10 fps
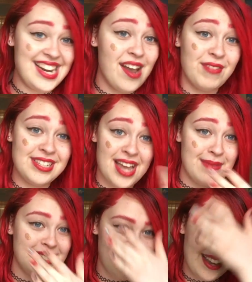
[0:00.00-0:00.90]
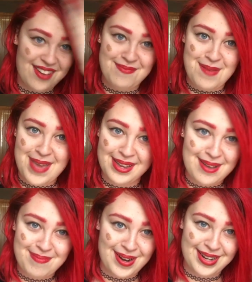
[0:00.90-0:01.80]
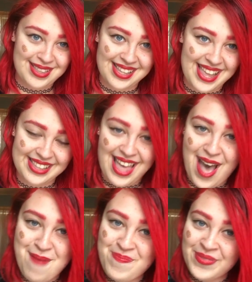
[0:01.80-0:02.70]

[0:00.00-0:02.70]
I didn't have any time to take off my makeup or anything like that.